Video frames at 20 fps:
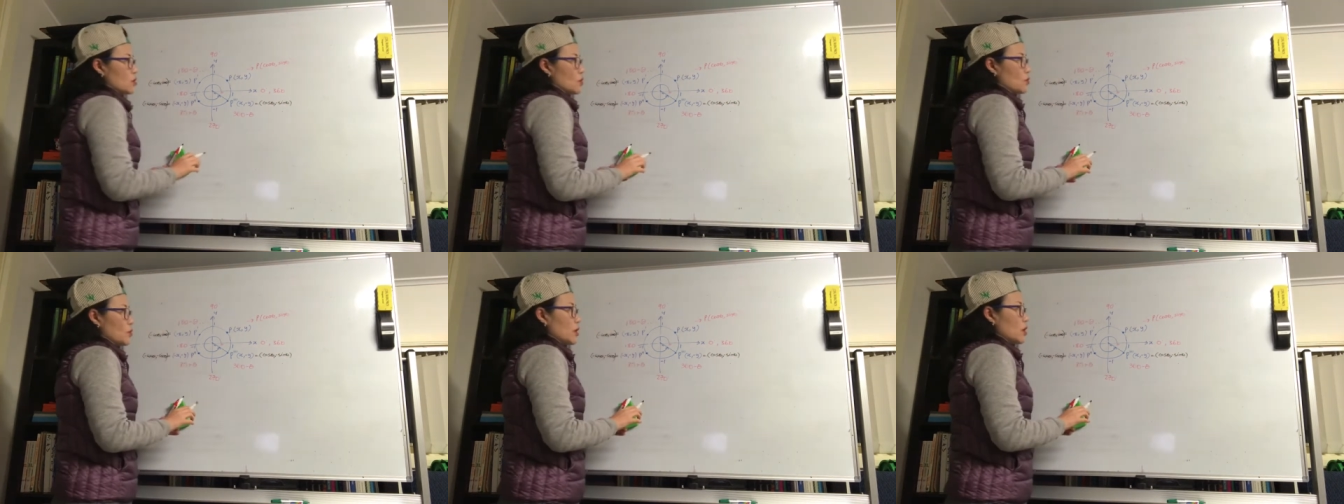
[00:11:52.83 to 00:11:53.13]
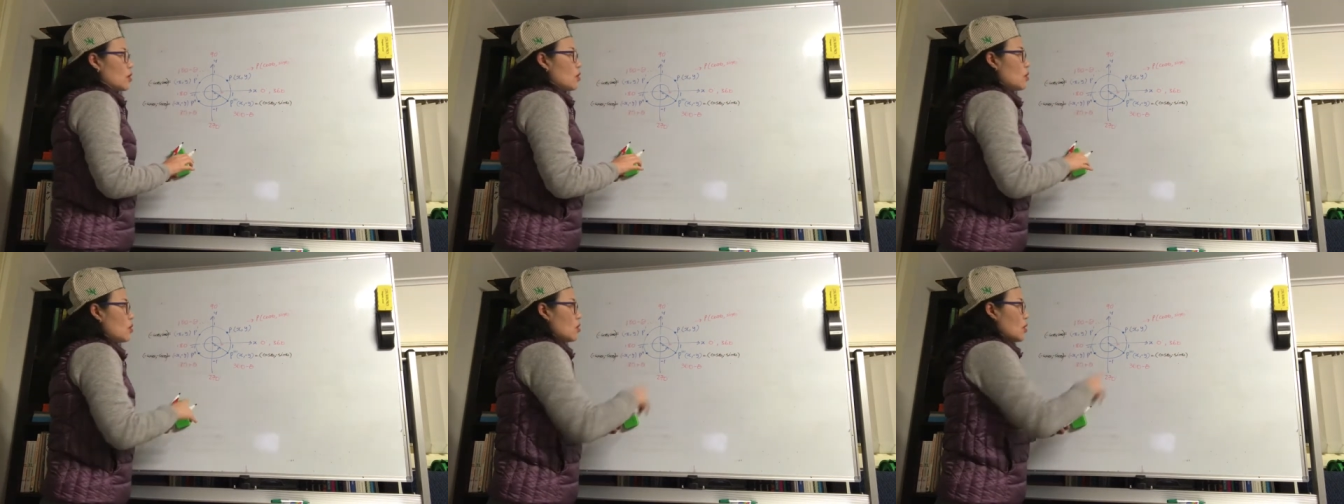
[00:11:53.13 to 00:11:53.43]
we
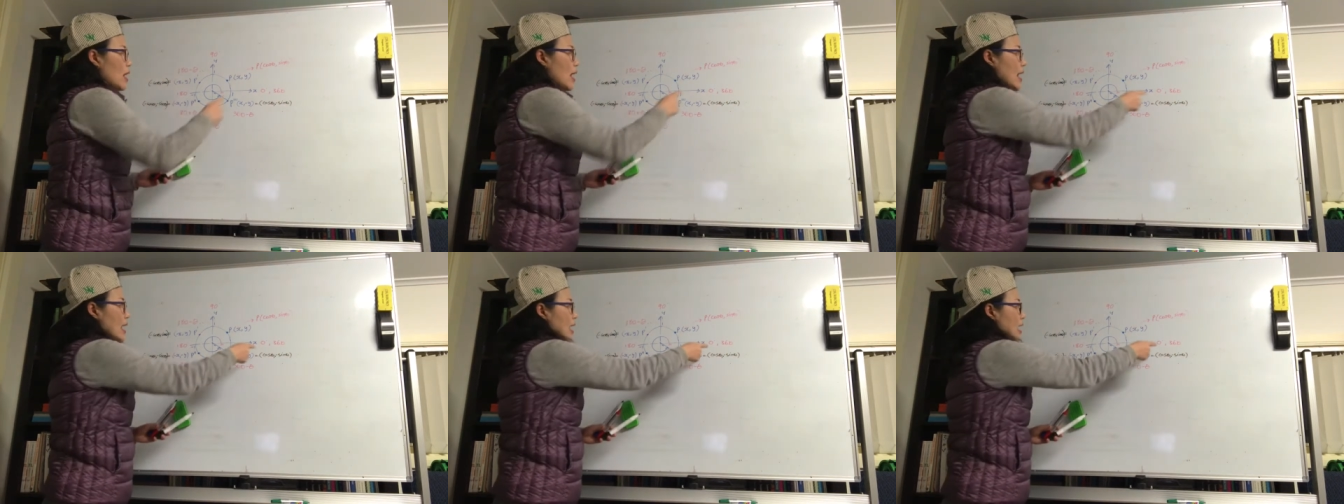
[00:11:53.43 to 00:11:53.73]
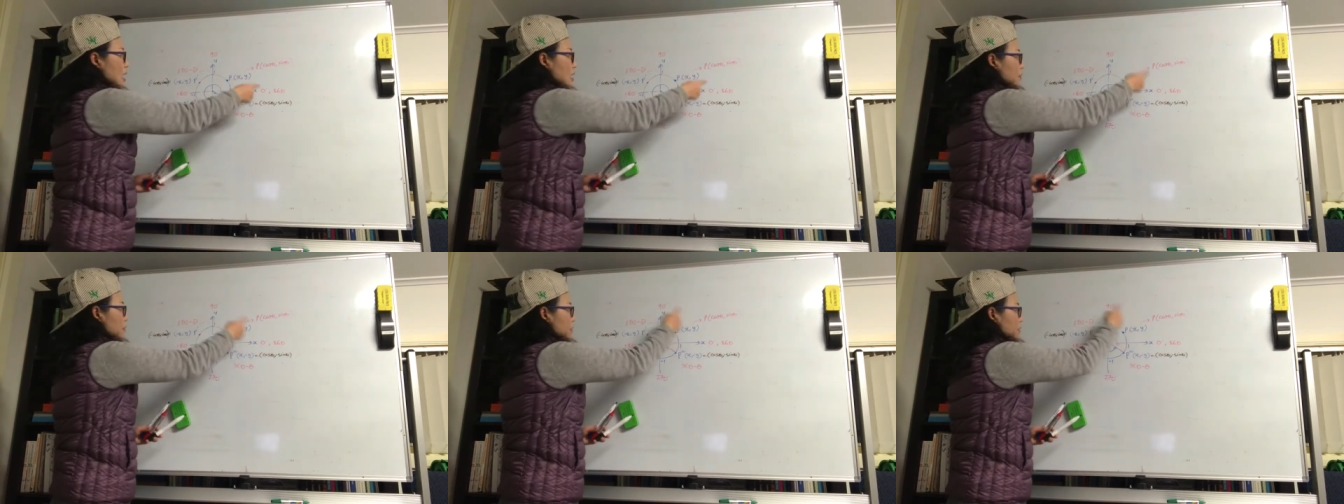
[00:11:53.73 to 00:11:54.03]
all
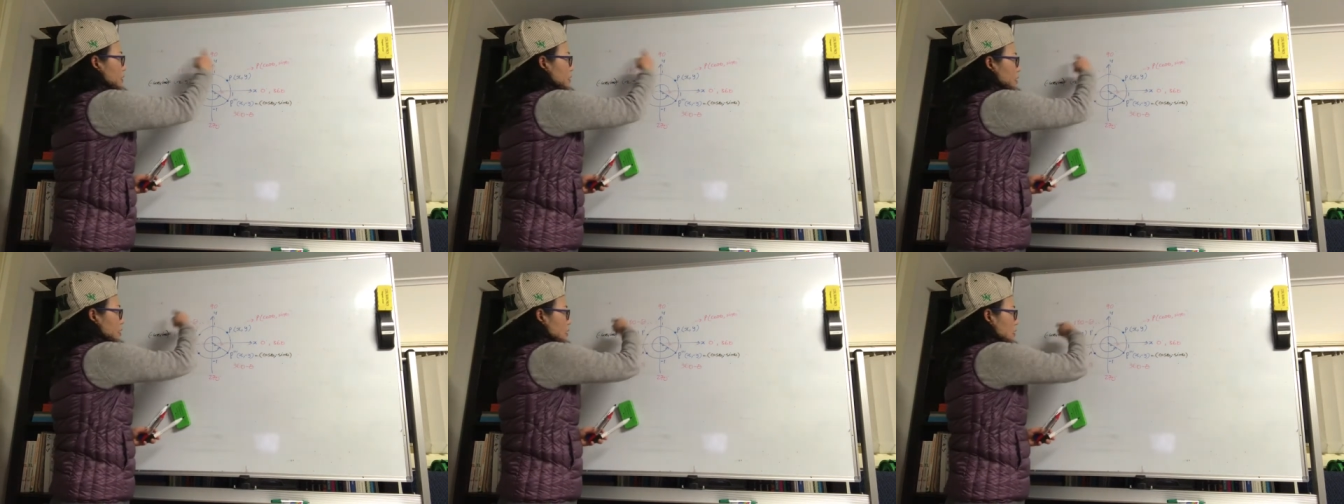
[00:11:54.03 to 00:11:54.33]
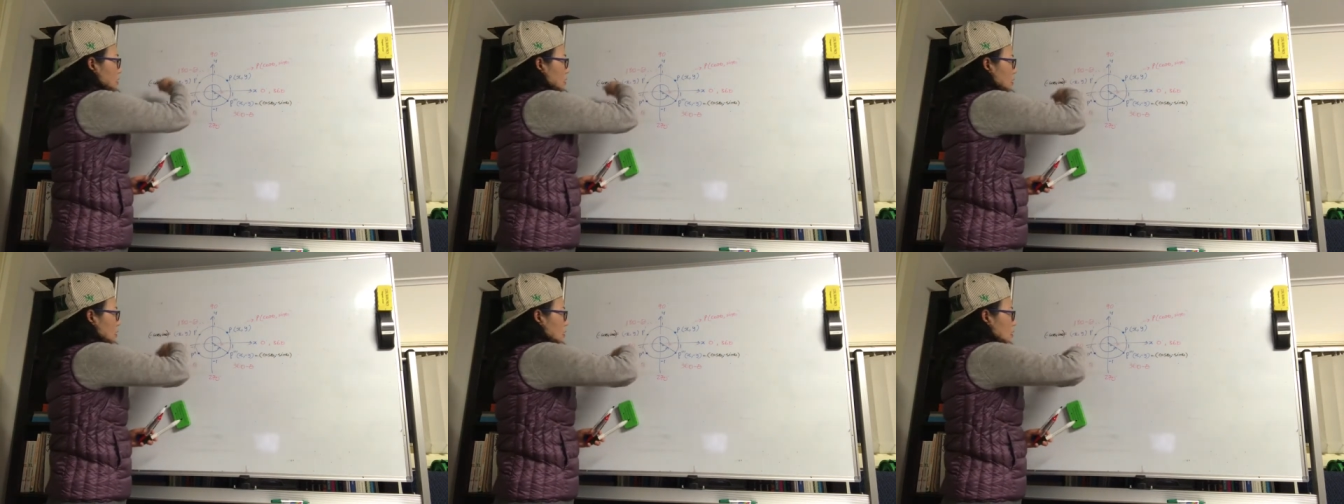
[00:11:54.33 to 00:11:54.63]
have
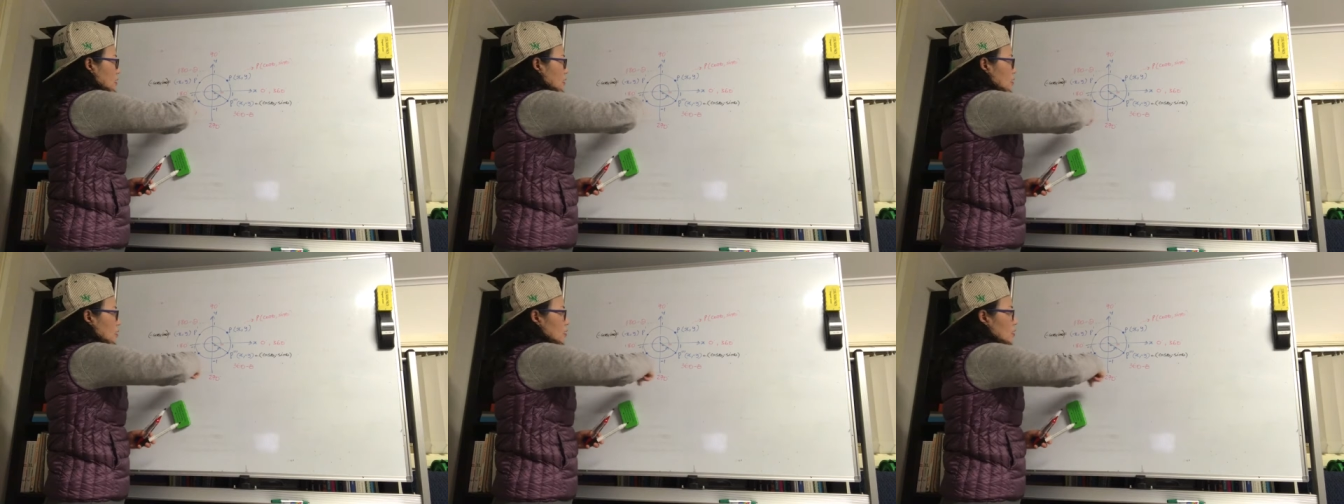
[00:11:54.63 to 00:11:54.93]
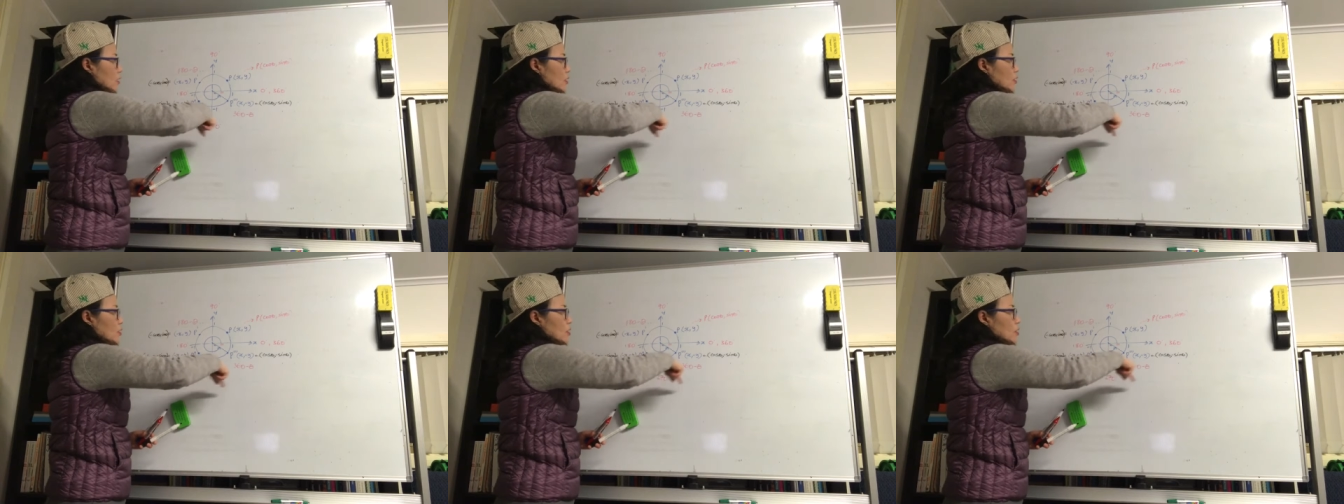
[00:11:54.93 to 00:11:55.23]

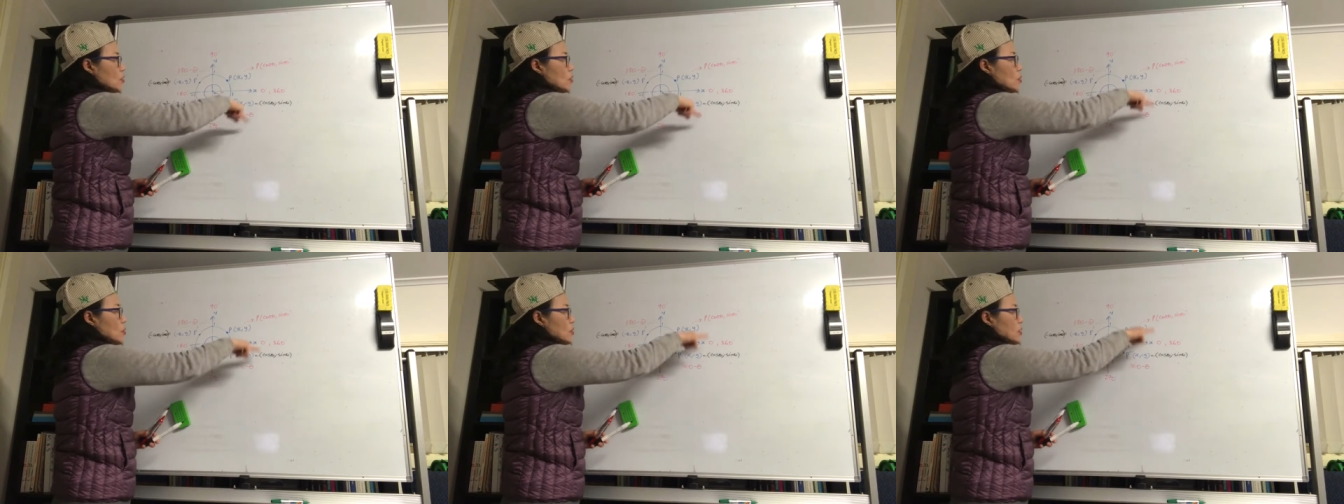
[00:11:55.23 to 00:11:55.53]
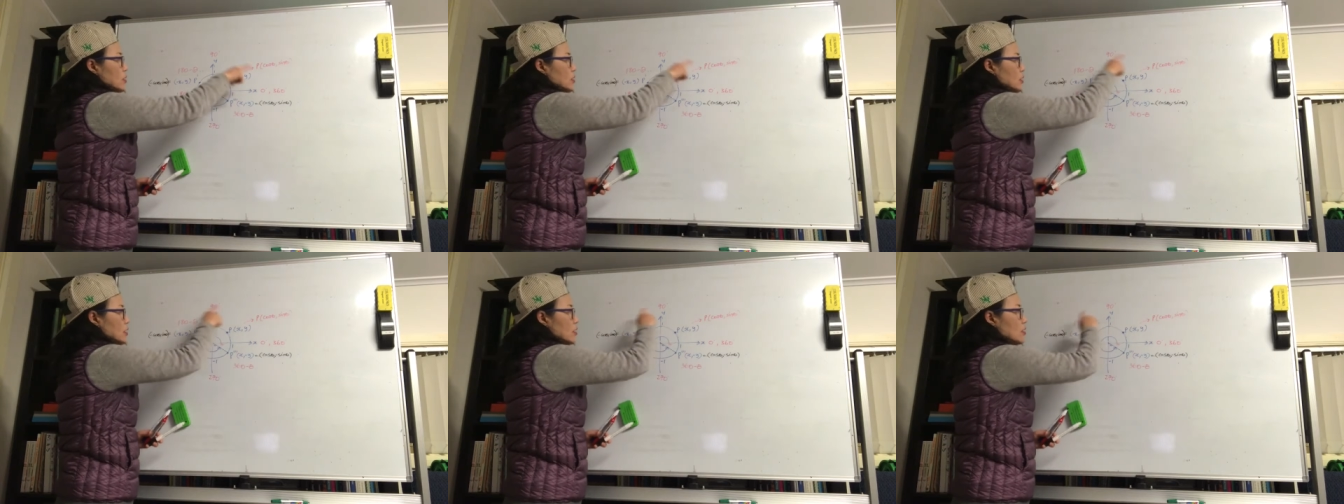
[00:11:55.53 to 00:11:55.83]
the
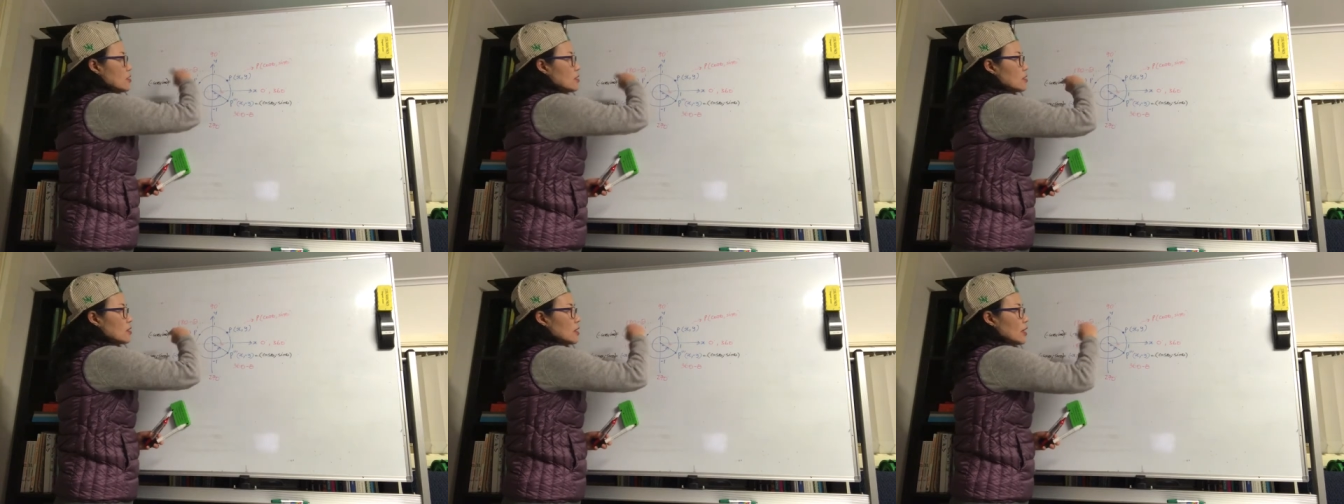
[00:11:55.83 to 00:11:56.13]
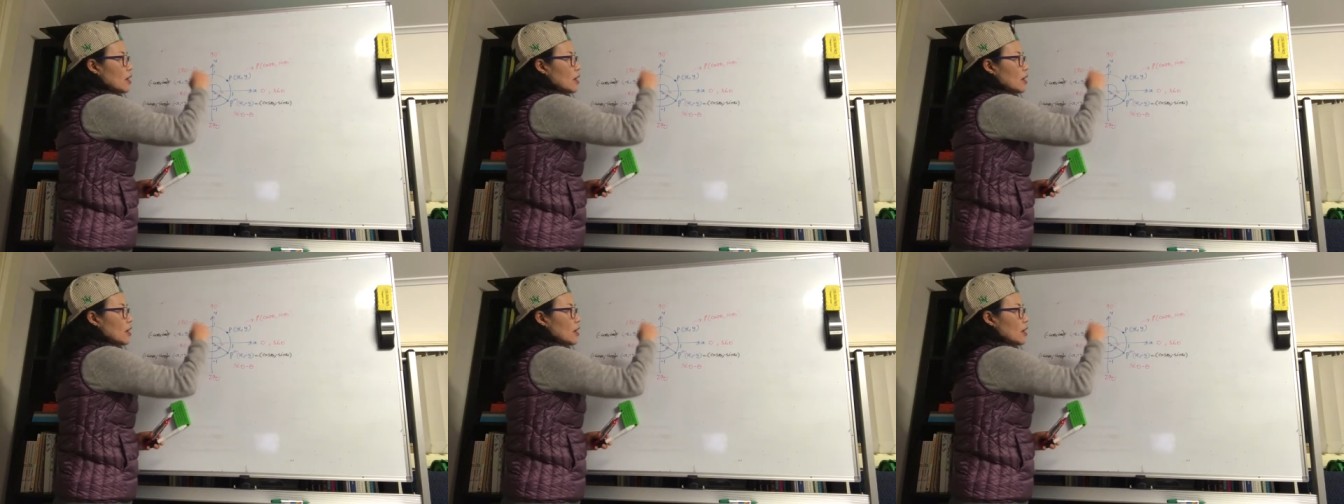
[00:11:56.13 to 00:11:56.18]
coordinates,